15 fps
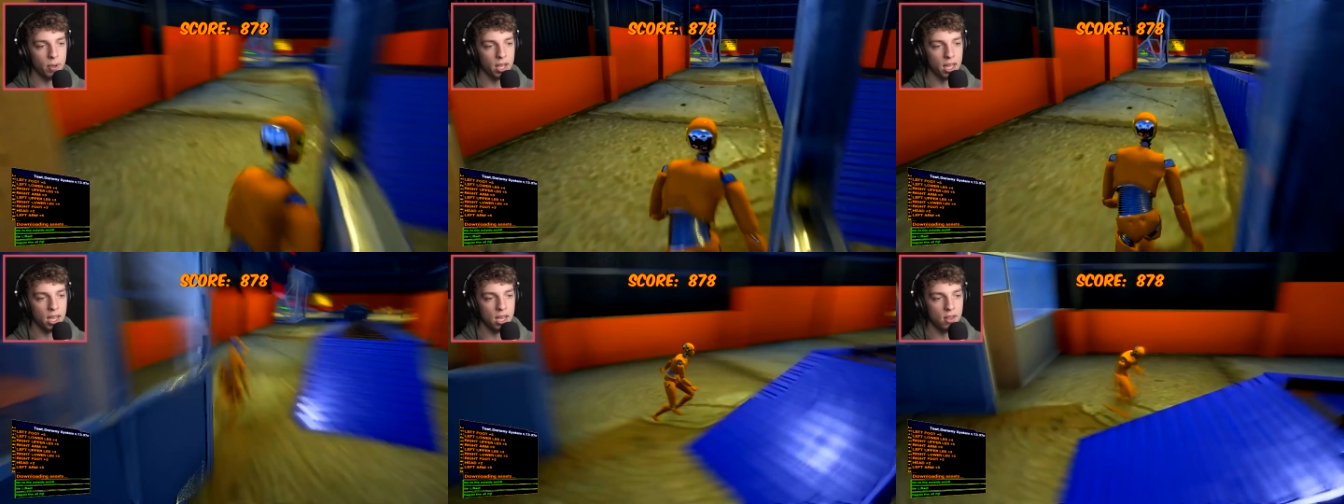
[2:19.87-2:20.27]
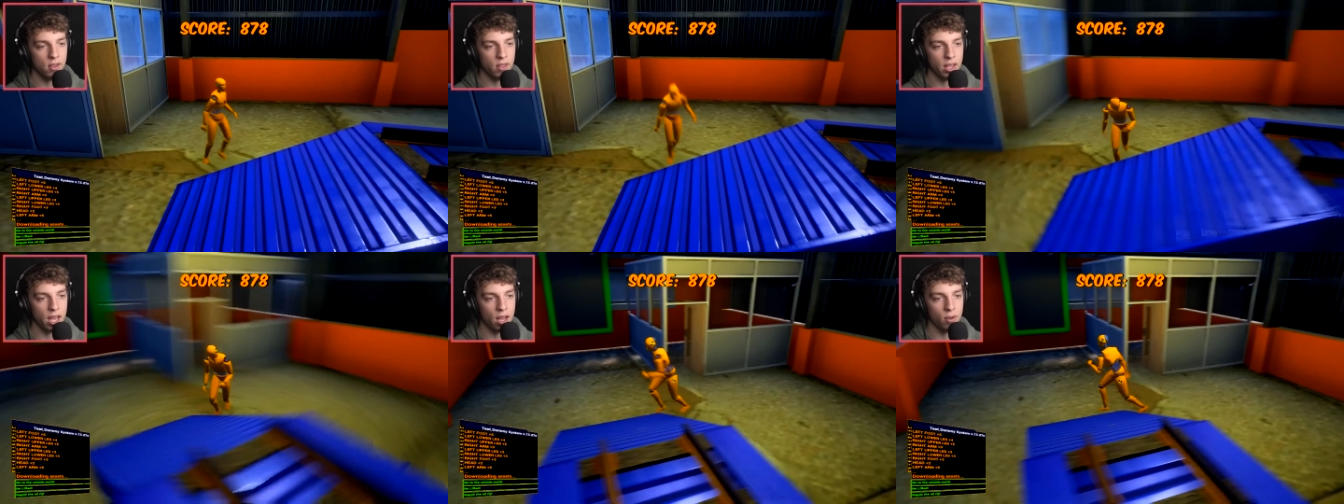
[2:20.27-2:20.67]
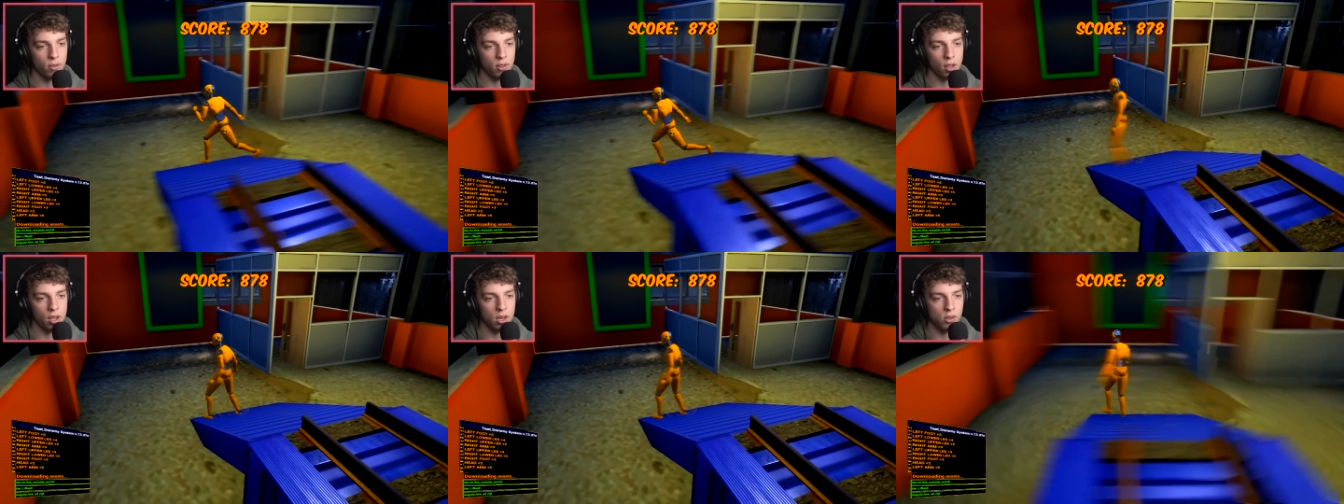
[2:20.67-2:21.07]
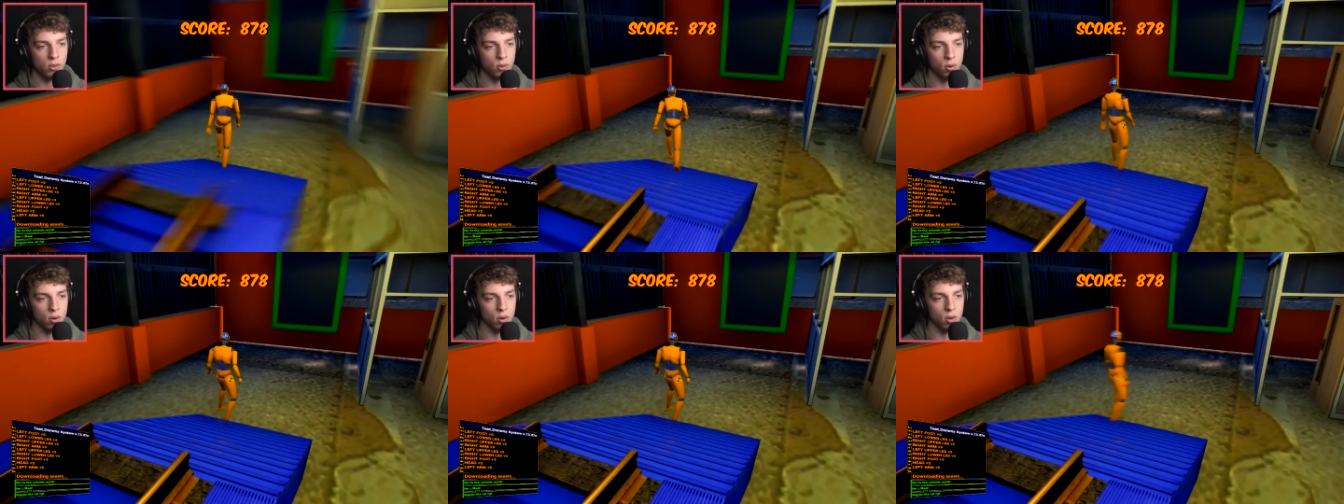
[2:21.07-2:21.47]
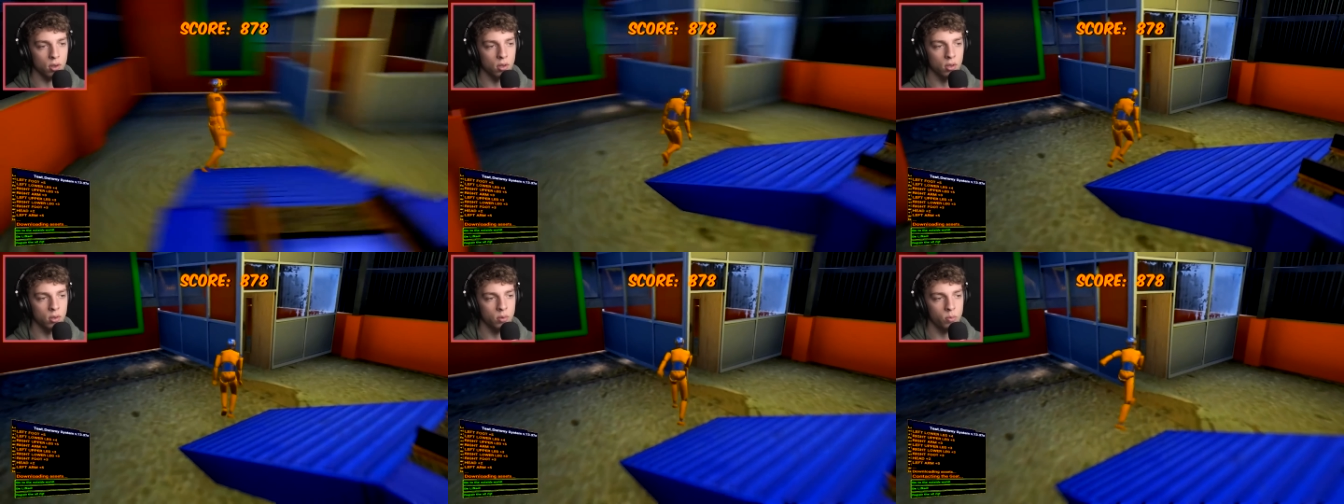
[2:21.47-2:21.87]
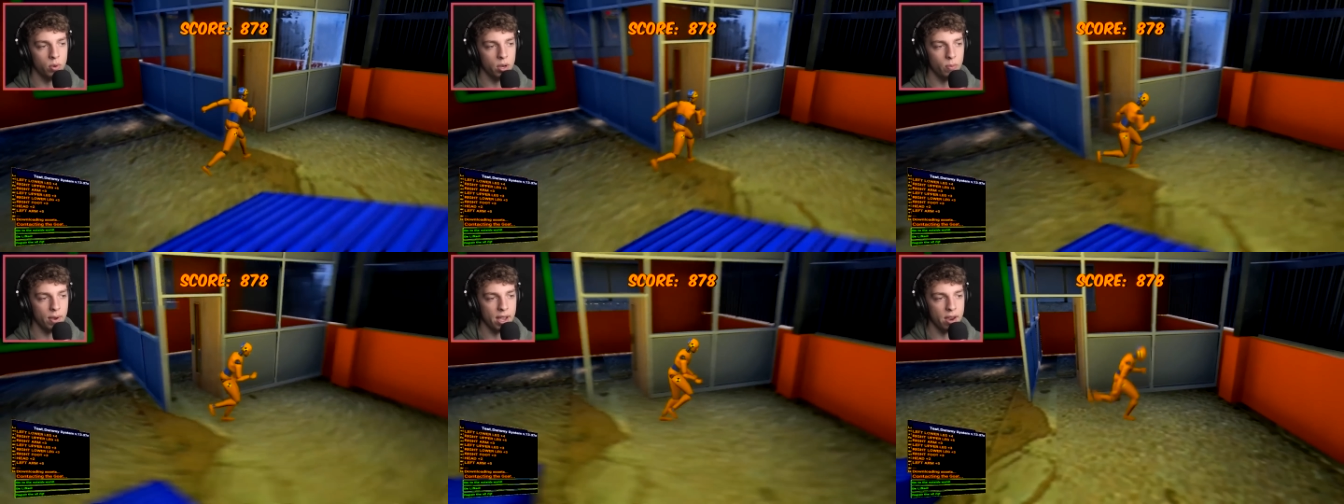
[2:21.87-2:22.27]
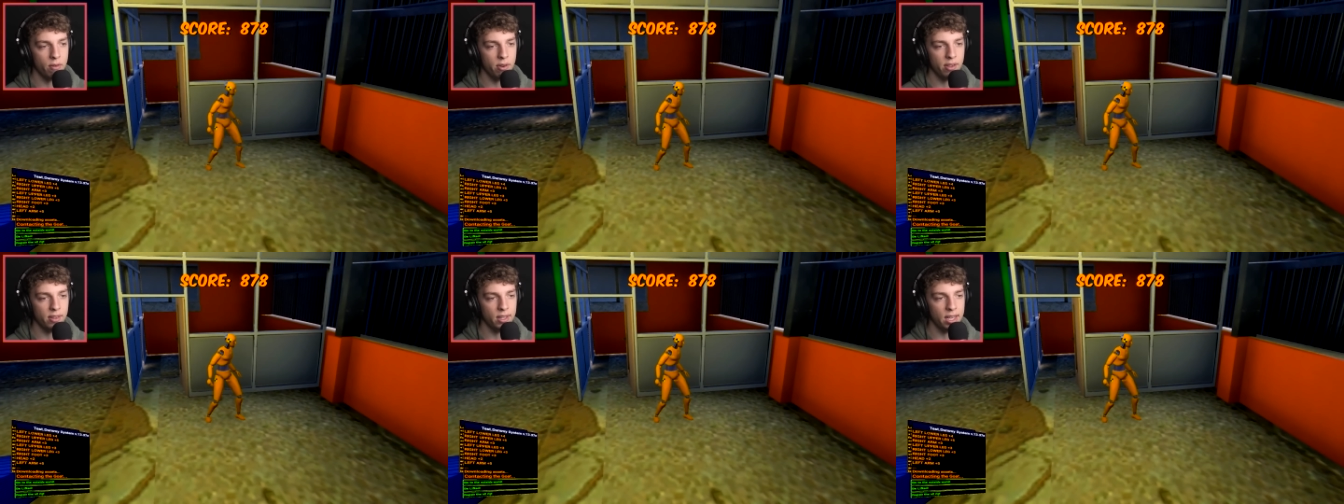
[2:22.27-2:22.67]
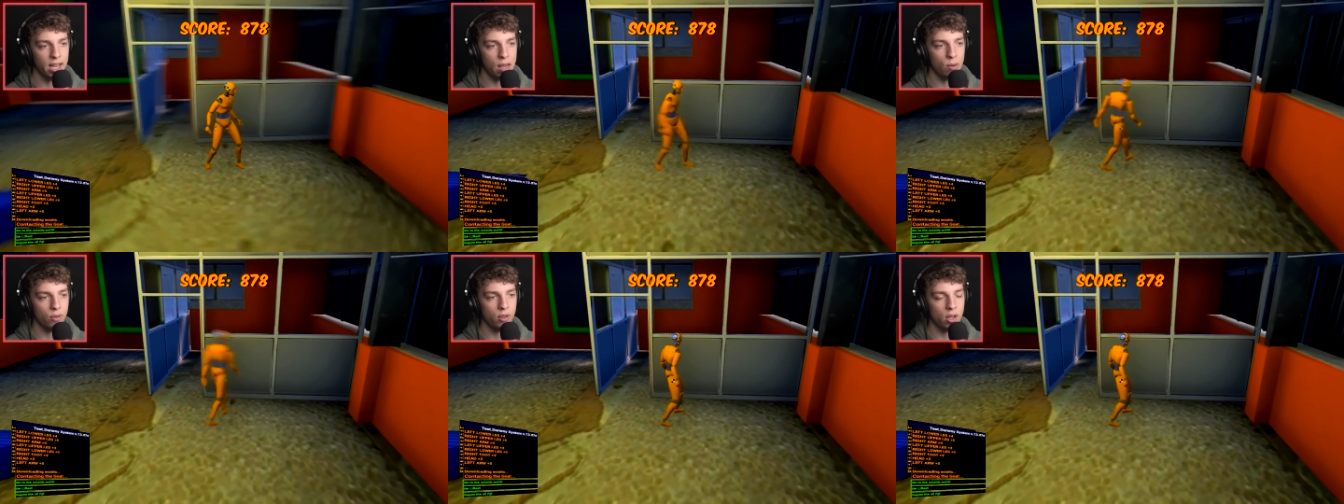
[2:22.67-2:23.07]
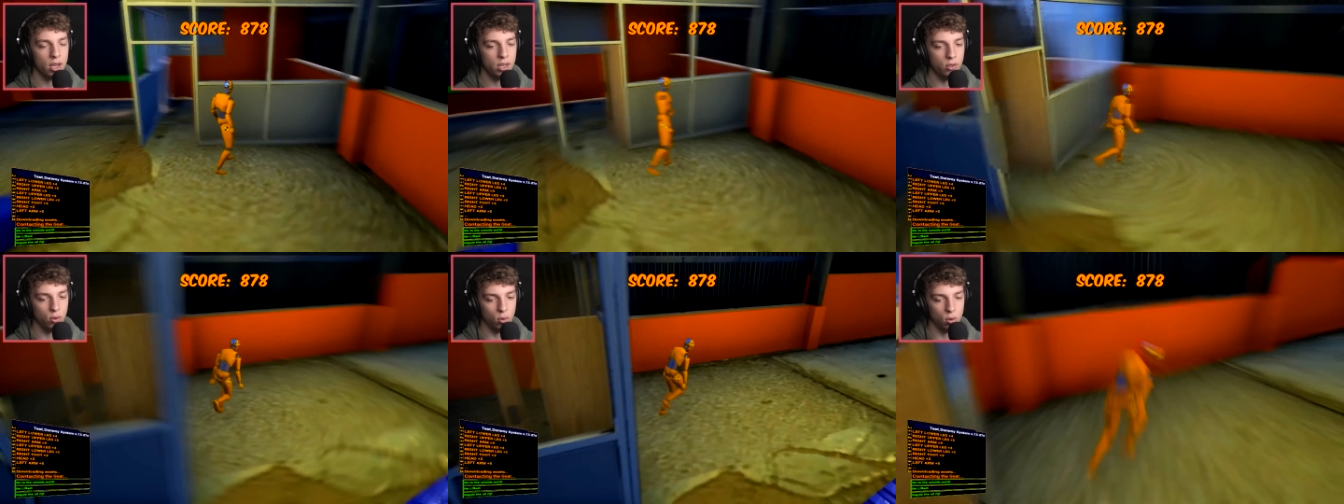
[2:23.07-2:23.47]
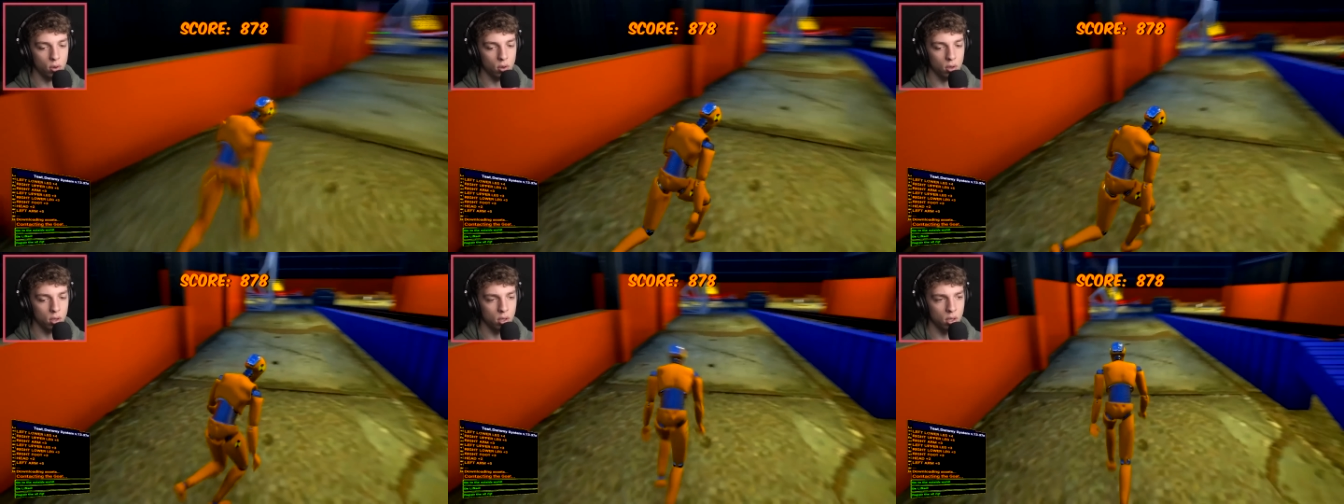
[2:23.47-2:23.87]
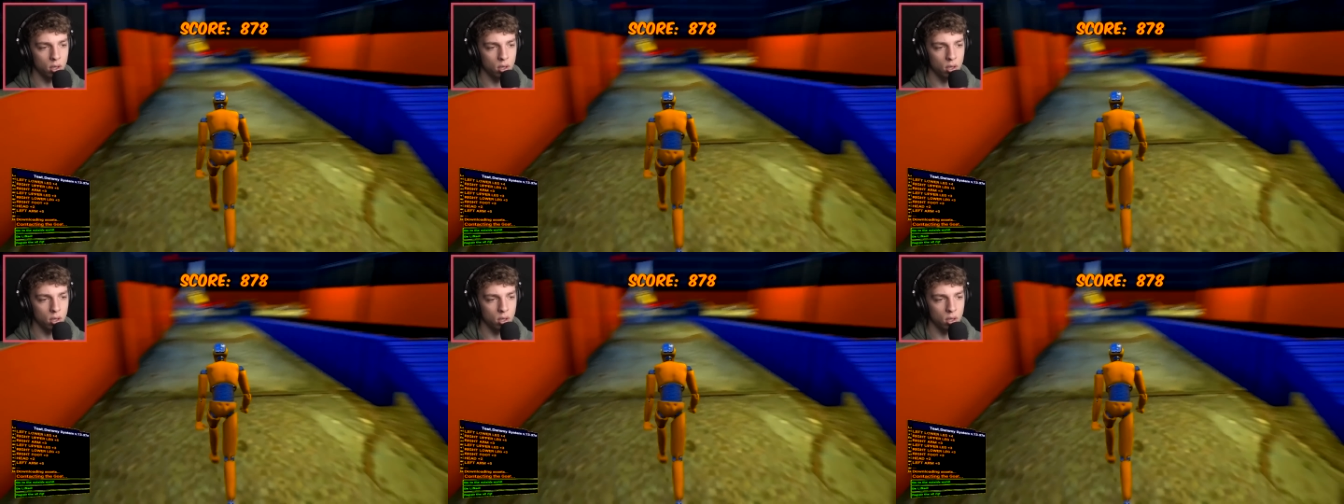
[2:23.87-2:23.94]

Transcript: up a key to the outside door. where is the outside door?